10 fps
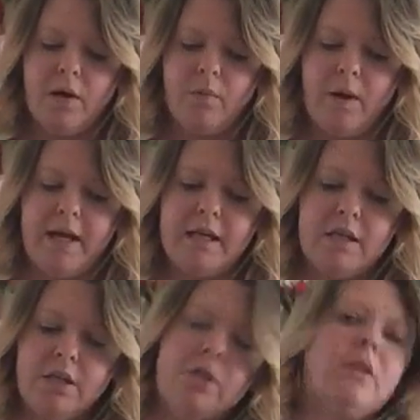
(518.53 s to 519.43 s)
when
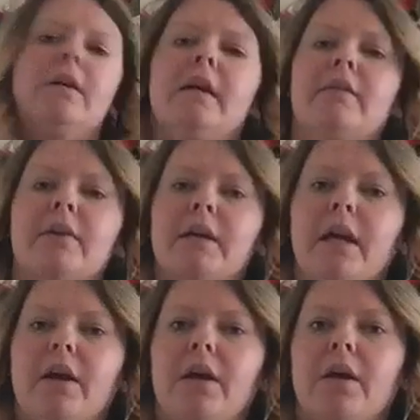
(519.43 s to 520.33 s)
you're looking for a
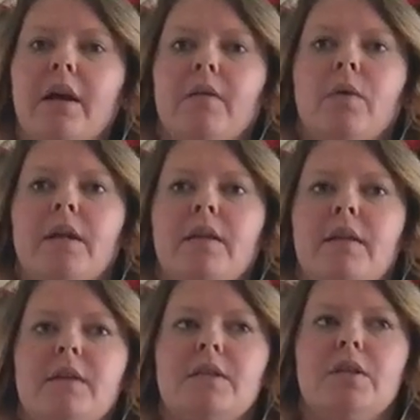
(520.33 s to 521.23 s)
carrier, and one of the
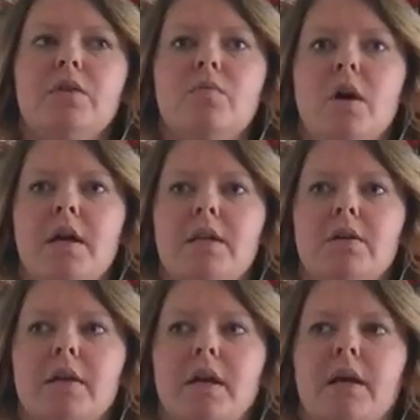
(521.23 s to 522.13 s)
things that you want in
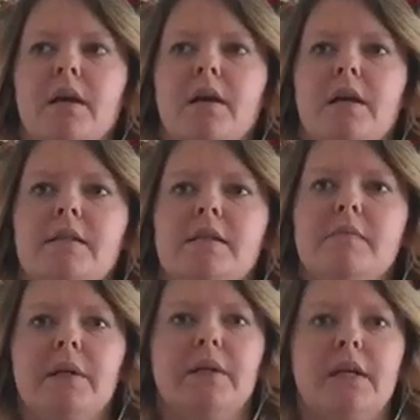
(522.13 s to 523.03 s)
your carrier is the
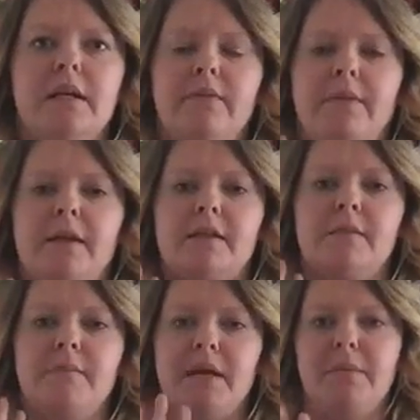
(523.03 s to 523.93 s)
ability to face
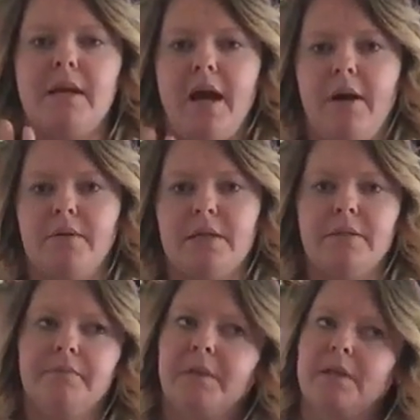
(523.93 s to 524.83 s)
baby out.
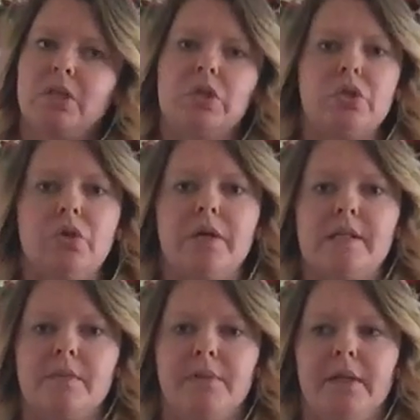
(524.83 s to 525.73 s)
That is your choice,
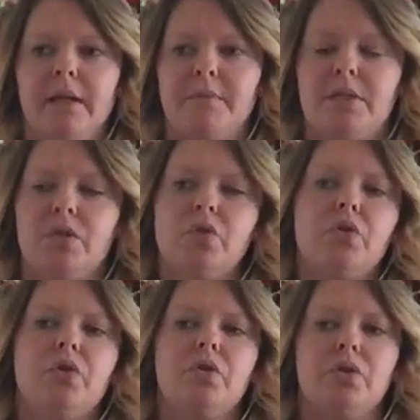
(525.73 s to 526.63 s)
completely up to you.
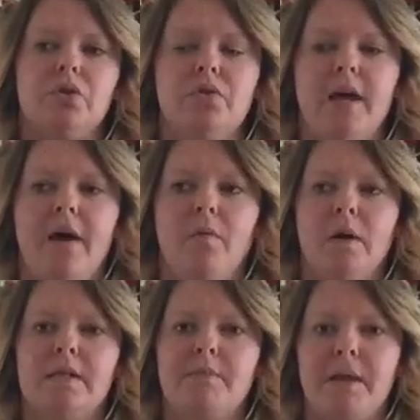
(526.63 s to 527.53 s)
You can do that
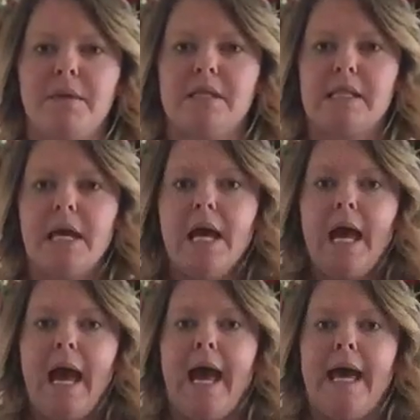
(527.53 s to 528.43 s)
once baby's
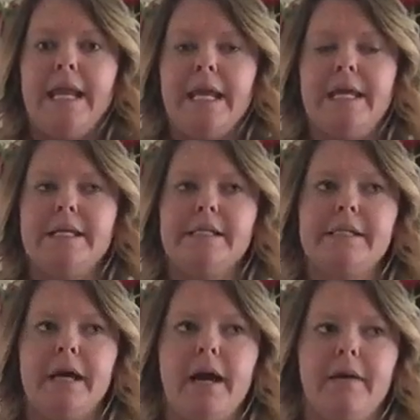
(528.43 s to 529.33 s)
head
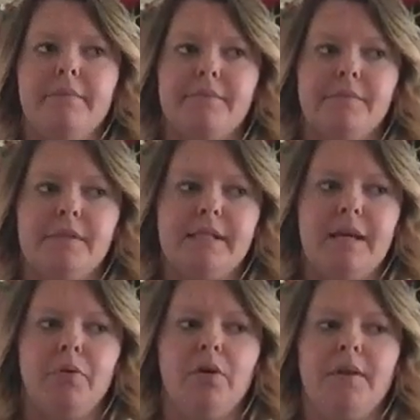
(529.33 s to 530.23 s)
is
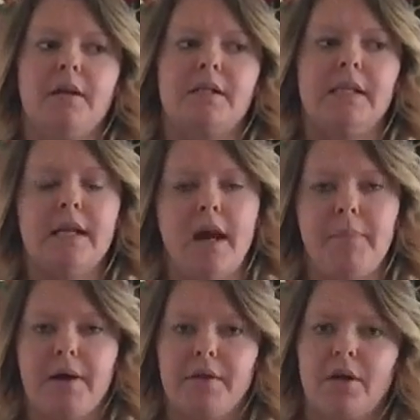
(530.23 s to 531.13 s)
stable. They are sitting
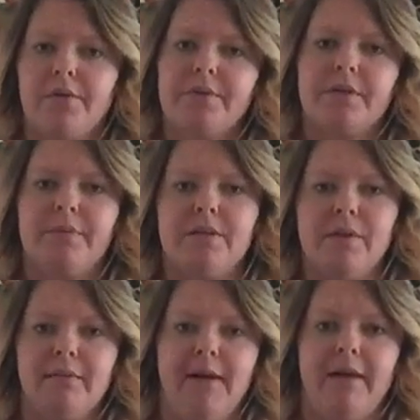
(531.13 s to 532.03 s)
up on their own, so
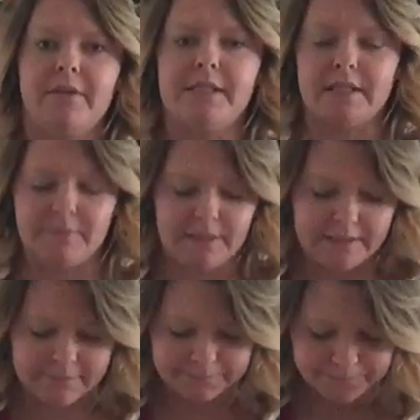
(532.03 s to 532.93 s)
between 5 and 6 months.